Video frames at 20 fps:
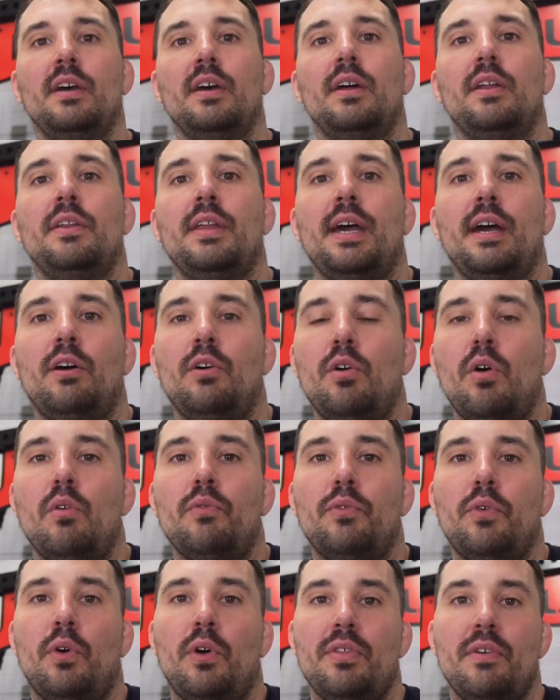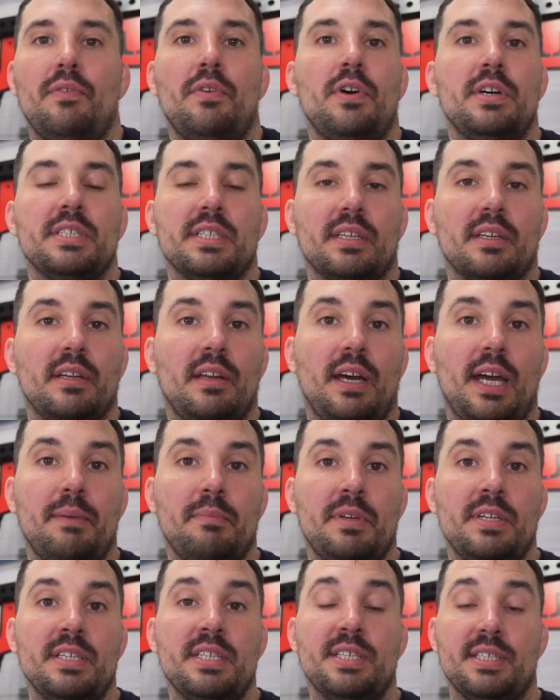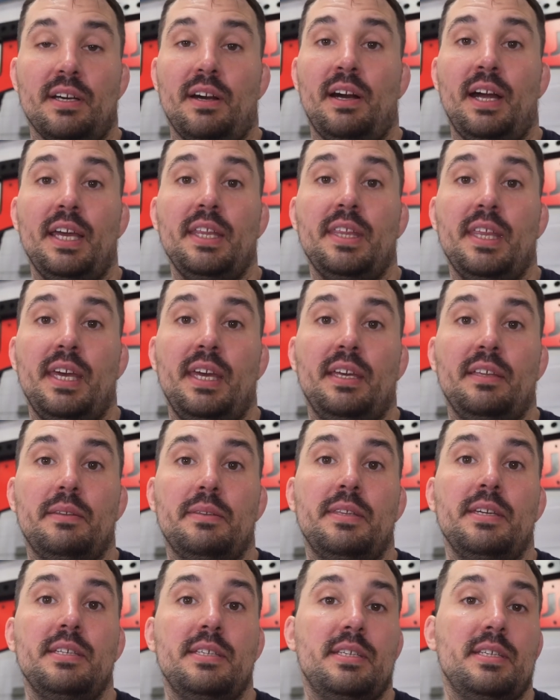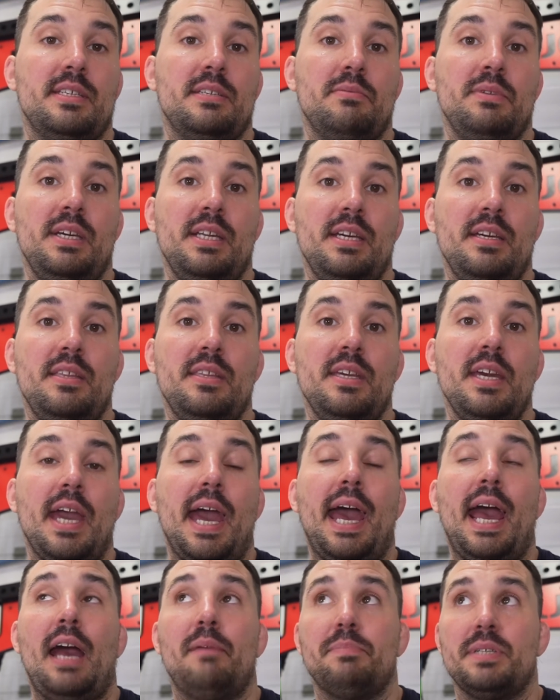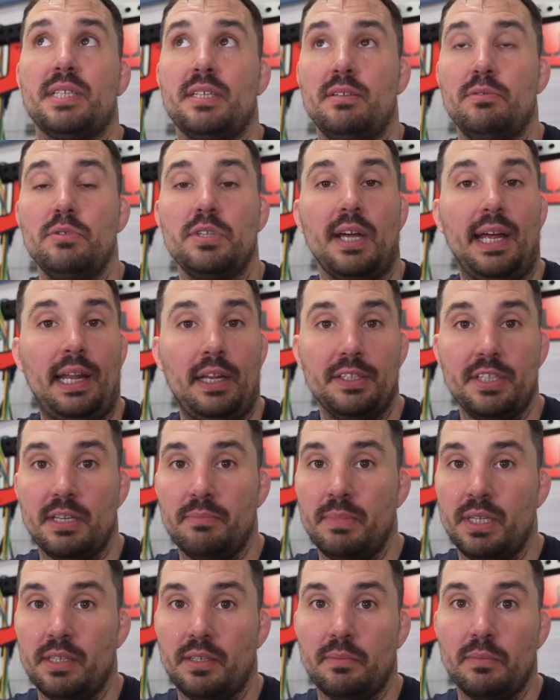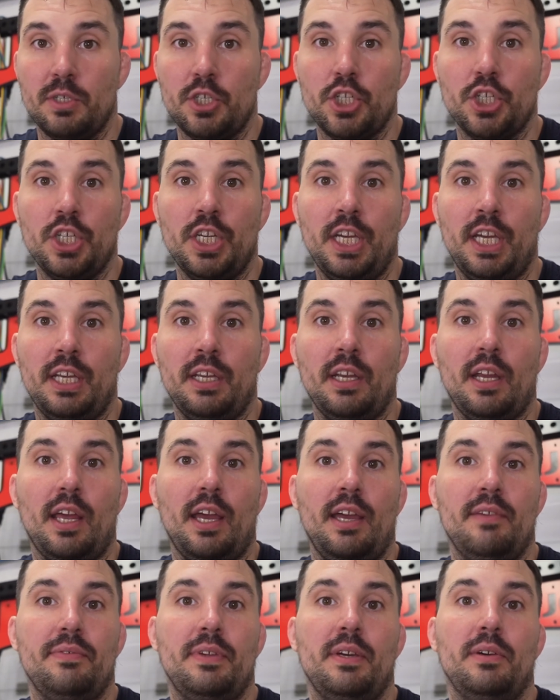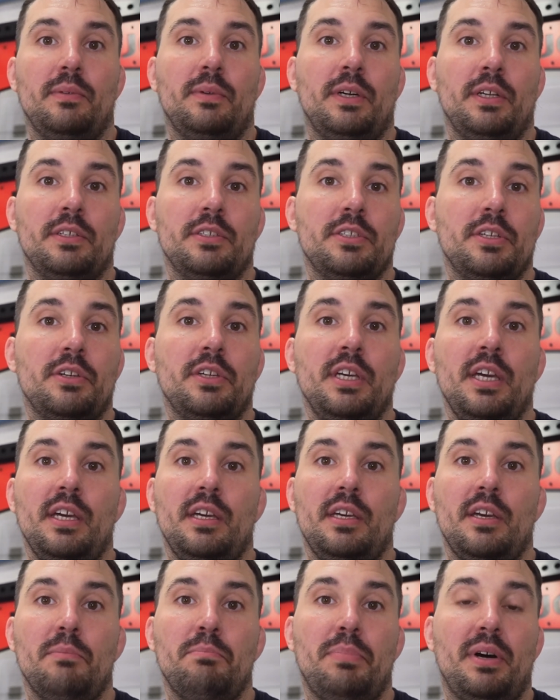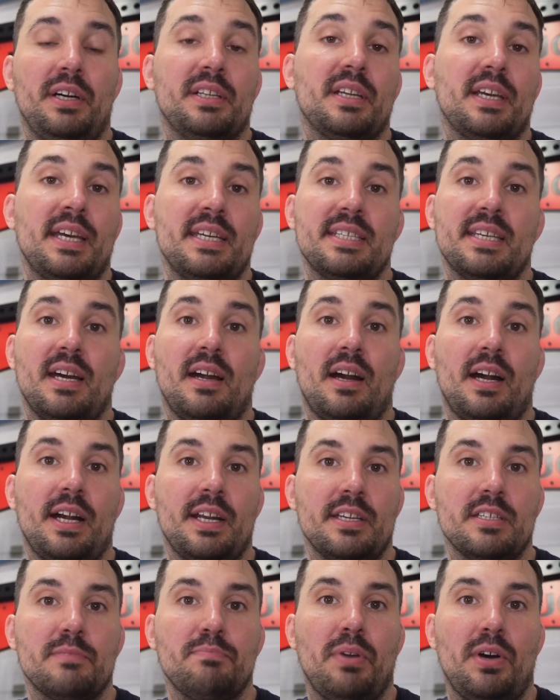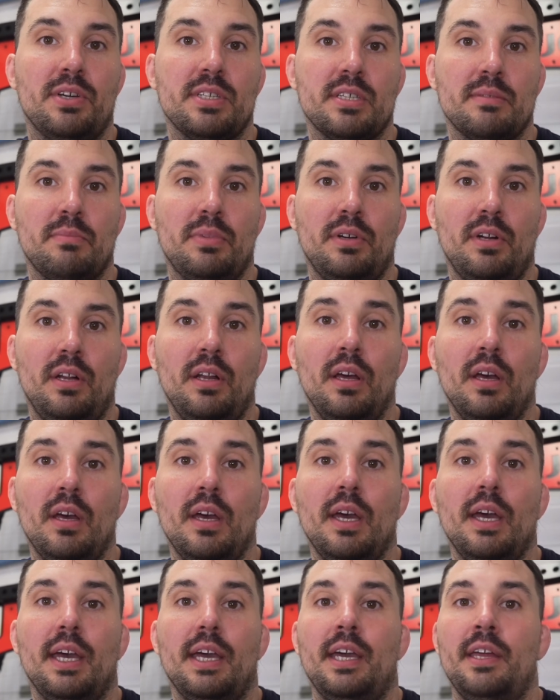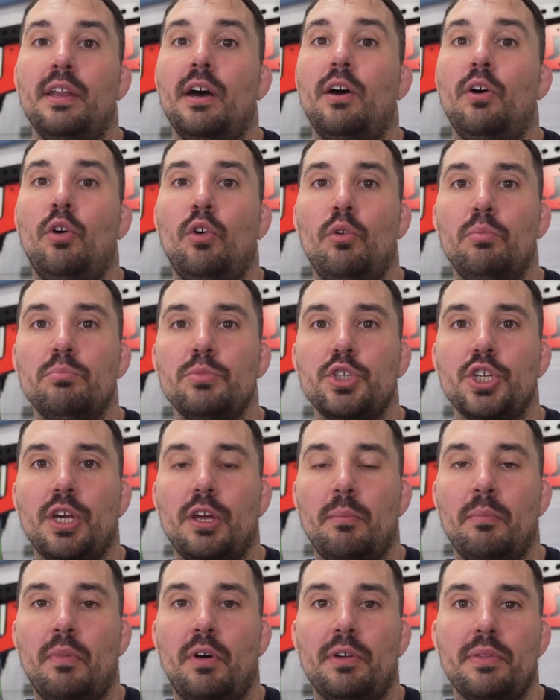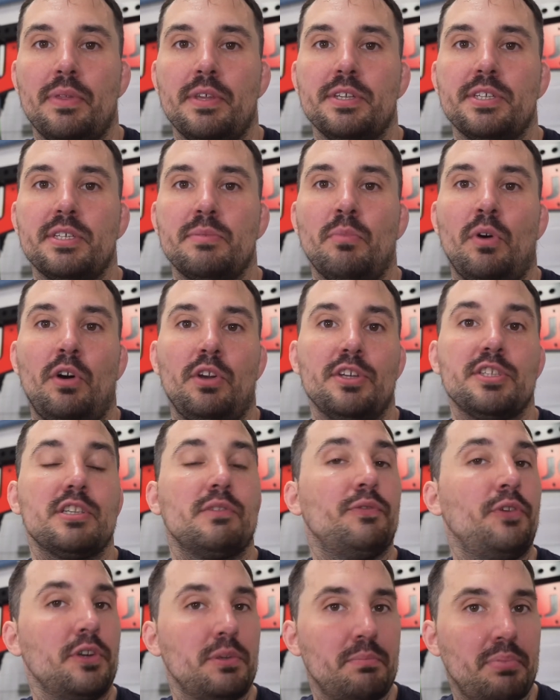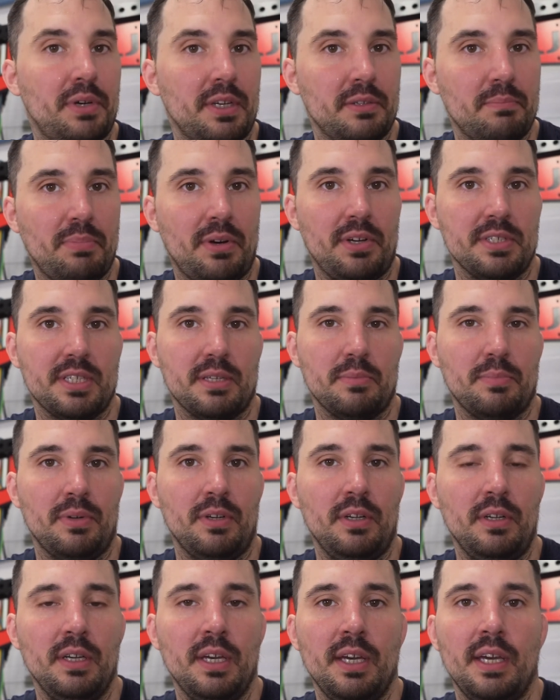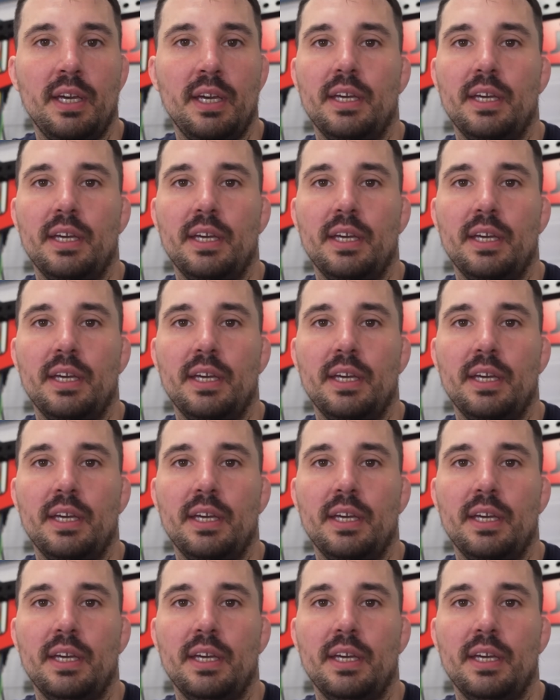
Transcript: Now, for the VersaClimers, I think this is really the absolute ultimate machine if you want to kick your butt as hard as possible in a home gym on the smallest footprint possible.